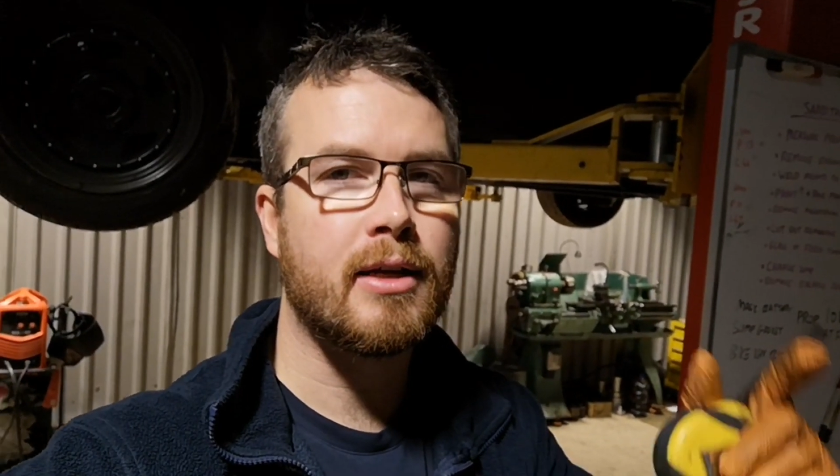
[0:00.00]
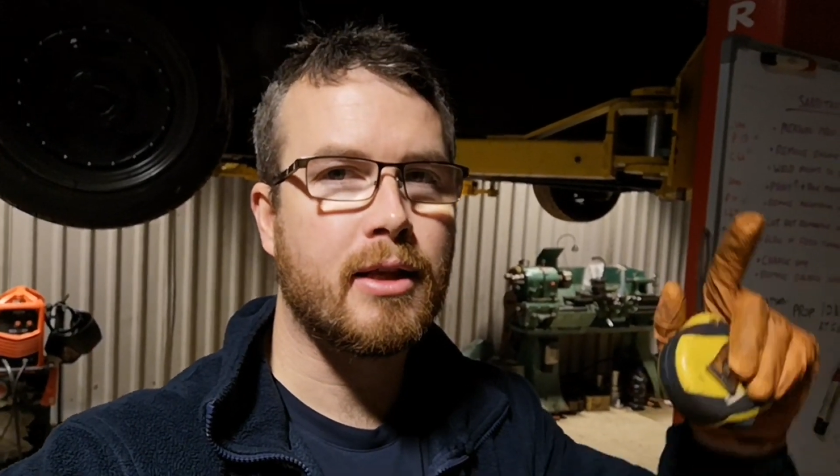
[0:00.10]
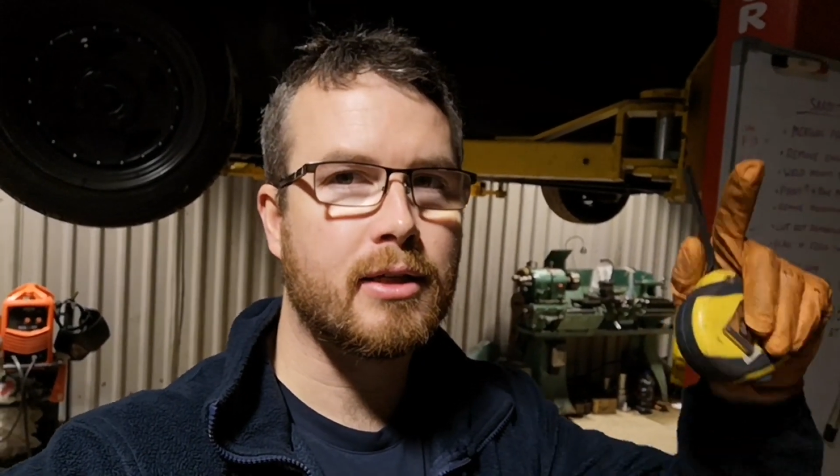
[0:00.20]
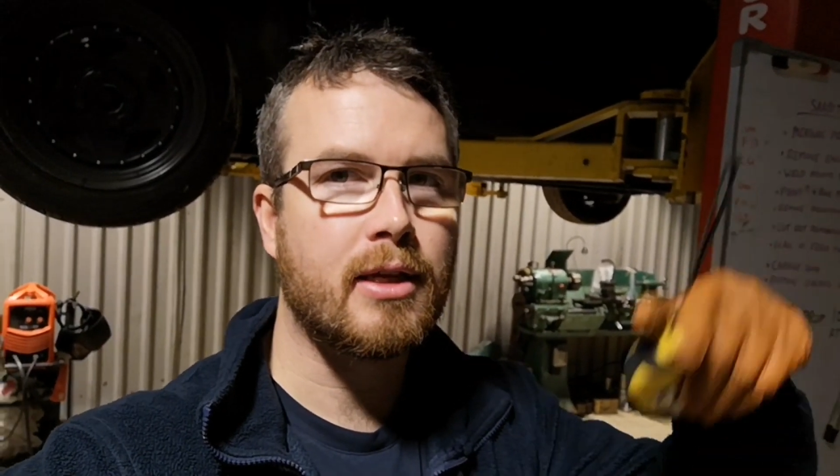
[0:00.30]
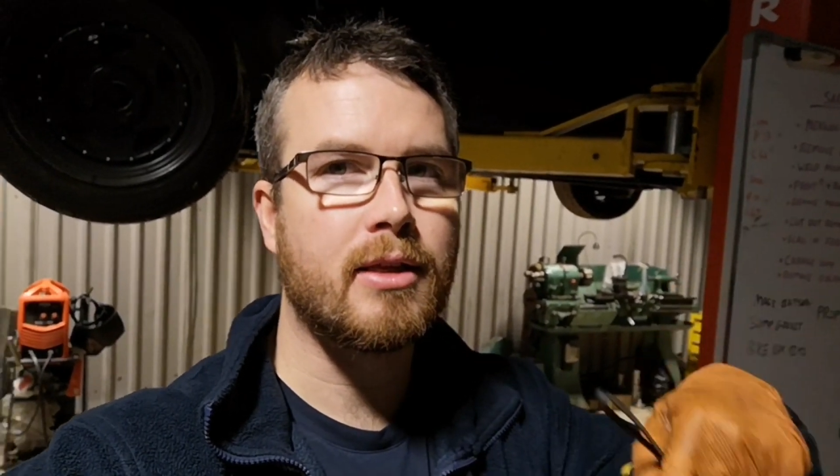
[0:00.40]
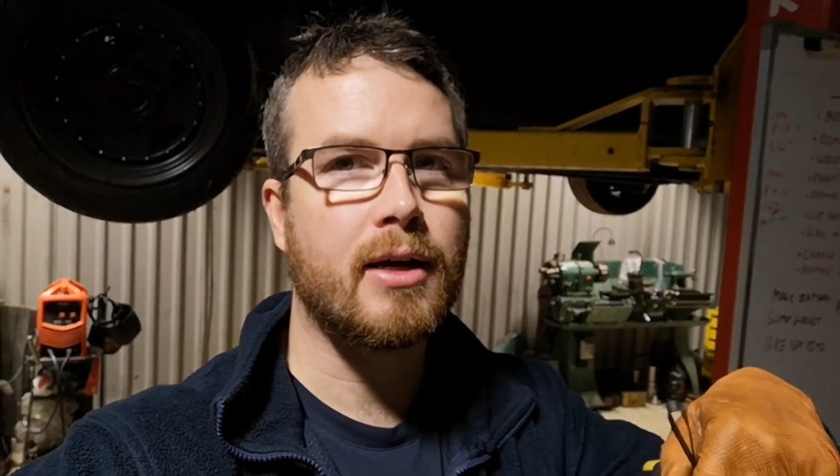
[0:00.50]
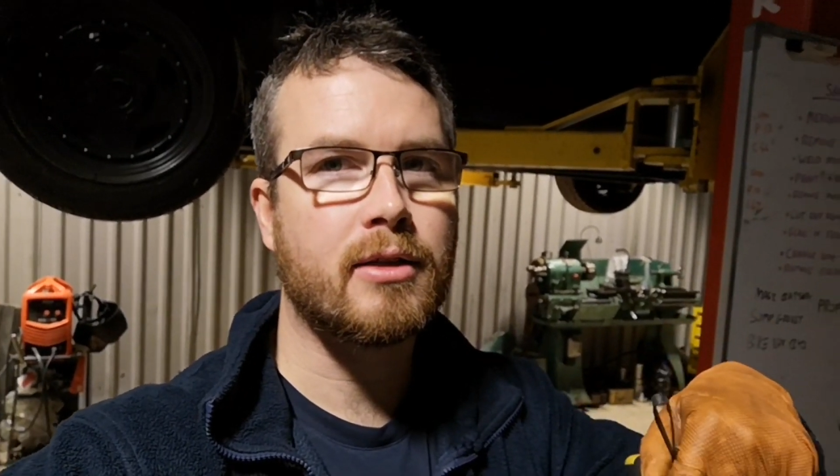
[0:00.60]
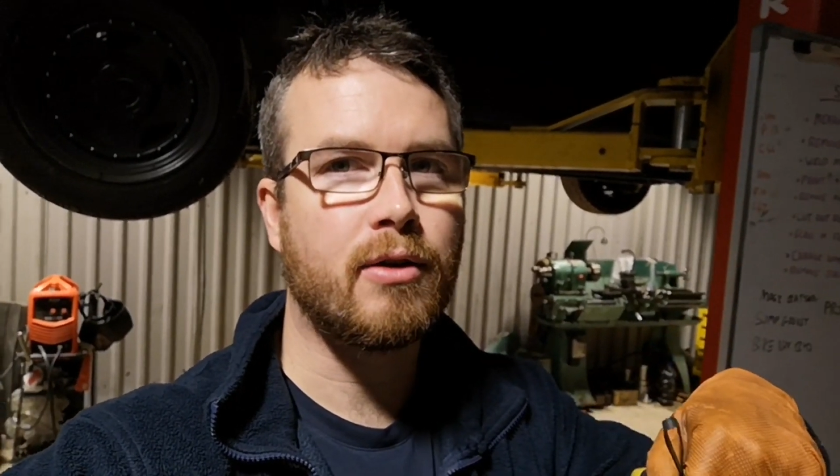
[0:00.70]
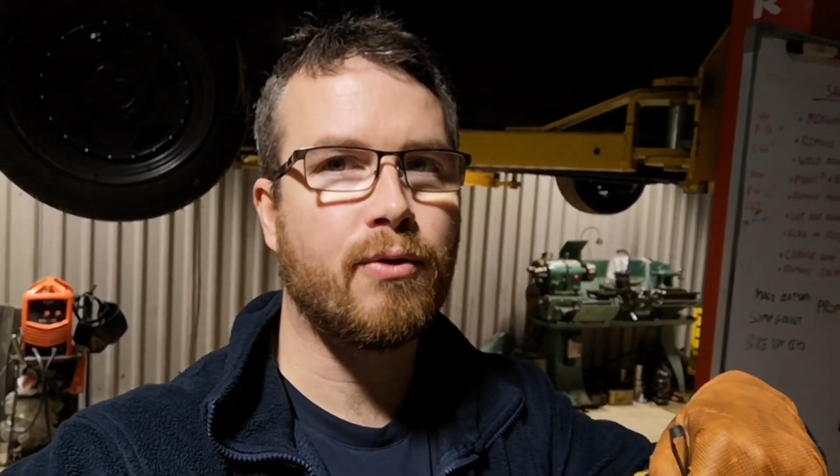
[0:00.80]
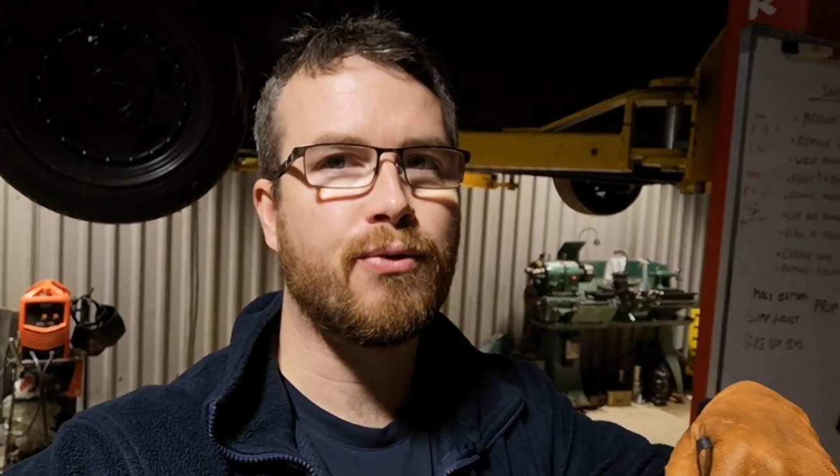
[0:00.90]
and that's at the
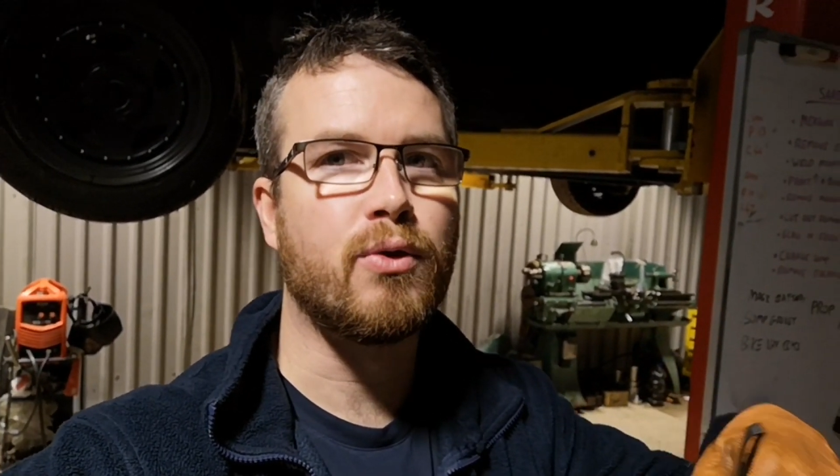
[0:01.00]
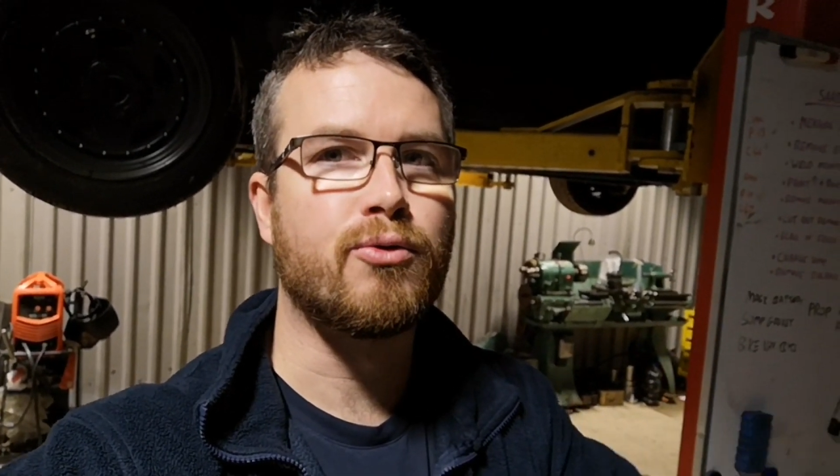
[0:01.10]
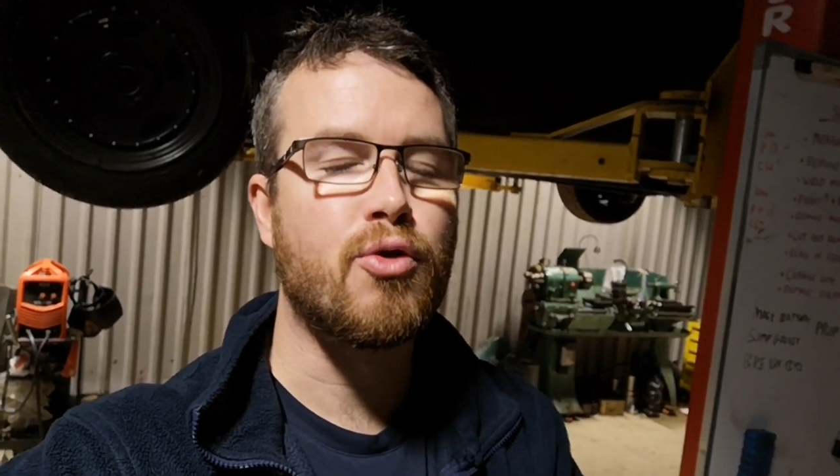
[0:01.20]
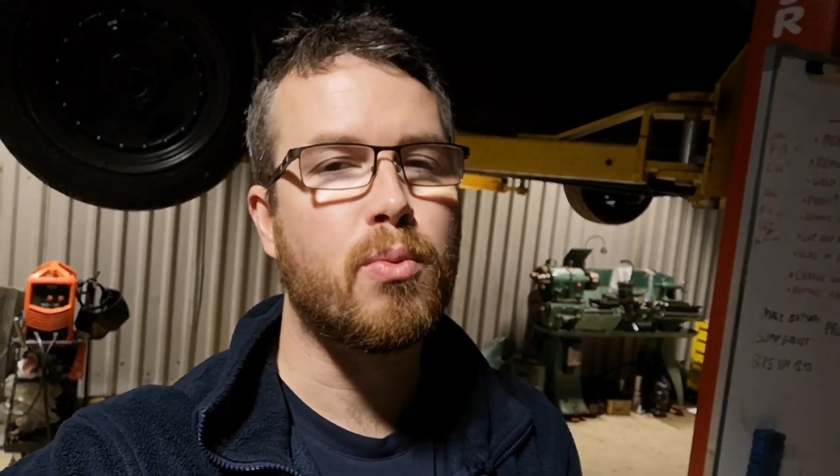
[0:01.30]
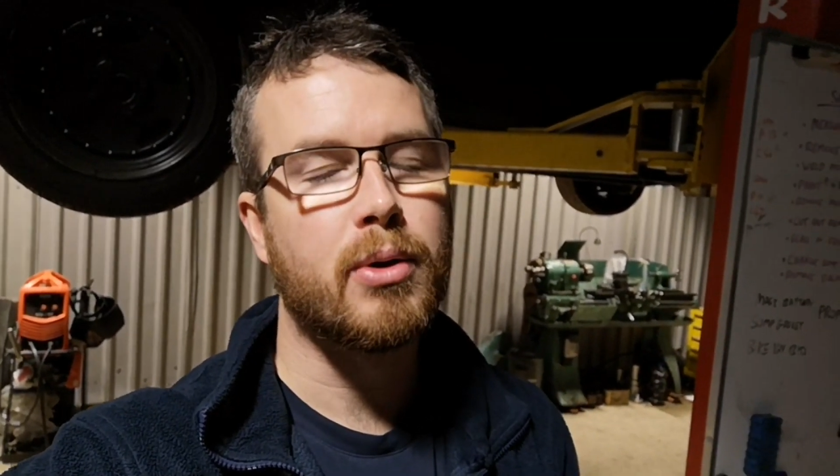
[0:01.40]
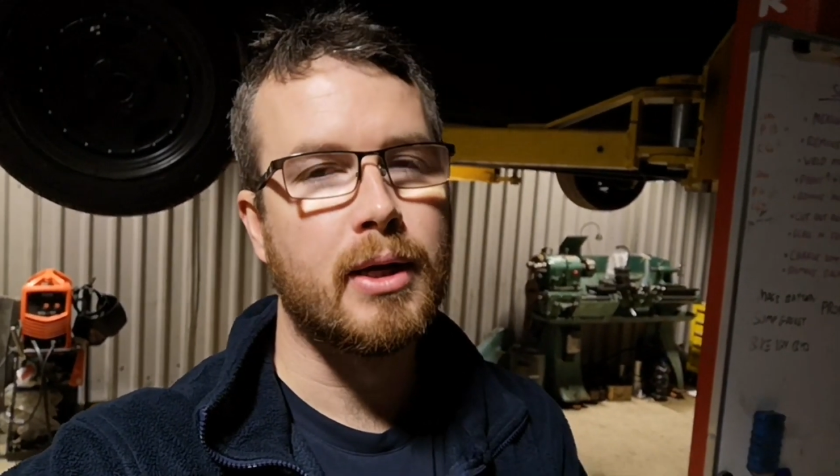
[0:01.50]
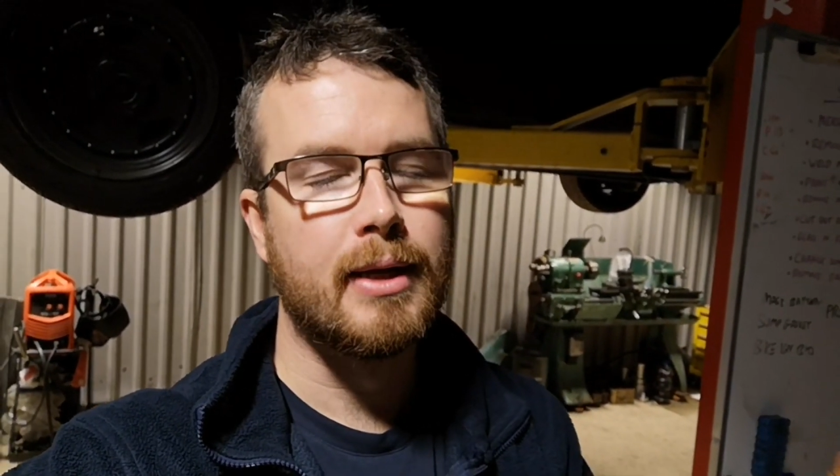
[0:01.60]
axle at full droop.